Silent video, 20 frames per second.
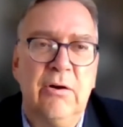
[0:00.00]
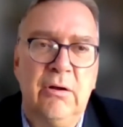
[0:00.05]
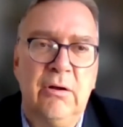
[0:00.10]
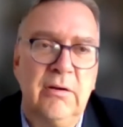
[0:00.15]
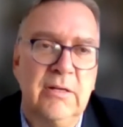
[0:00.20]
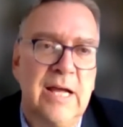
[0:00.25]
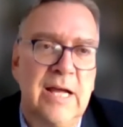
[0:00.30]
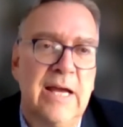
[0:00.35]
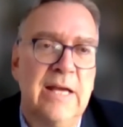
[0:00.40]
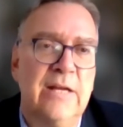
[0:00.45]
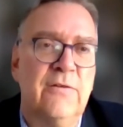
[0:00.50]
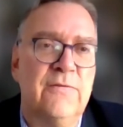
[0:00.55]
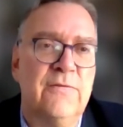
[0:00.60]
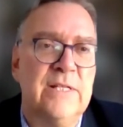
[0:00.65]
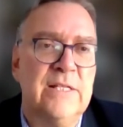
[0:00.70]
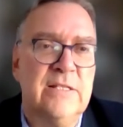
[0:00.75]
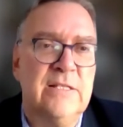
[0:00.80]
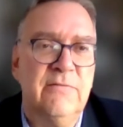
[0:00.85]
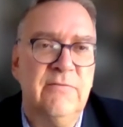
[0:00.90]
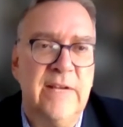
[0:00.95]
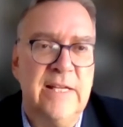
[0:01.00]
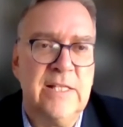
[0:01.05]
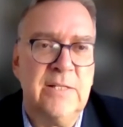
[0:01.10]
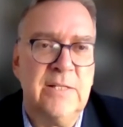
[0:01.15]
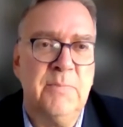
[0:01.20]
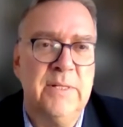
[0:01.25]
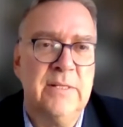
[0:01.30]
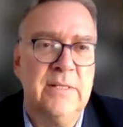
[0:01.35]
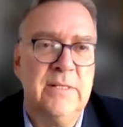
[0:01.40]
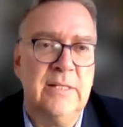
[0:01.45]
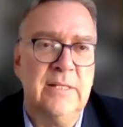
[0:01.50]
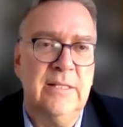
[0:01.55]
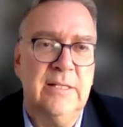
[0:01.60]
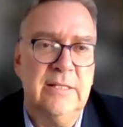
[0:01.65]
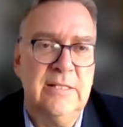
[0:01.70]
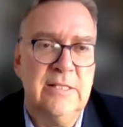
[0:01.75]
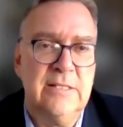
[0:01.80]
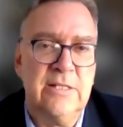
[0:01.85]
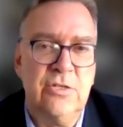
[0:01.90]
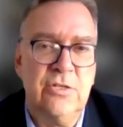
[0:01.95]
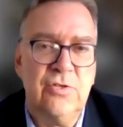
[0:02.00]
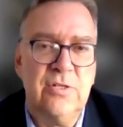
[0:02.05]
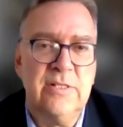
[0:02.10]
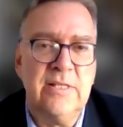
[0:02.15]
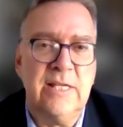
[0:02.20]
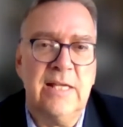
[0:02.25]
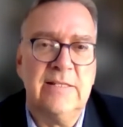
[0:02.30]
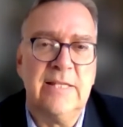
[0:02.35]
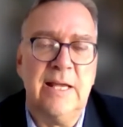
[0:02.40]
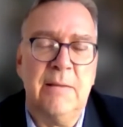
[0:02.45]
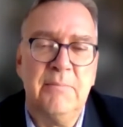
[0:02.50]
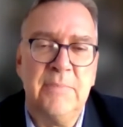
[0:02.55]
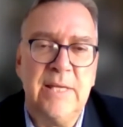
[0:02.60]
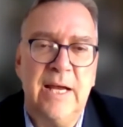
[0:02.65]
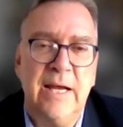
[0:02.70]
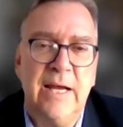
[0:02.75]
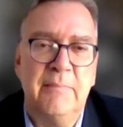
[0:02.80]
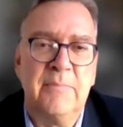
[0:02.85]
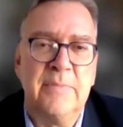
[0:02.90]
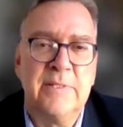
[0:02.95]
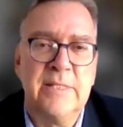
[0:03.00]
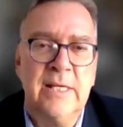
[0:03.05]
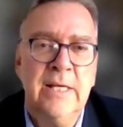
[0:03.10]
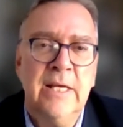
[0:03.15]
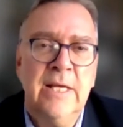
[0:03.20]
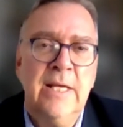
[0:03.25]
all kind of these investment decisions are sometimes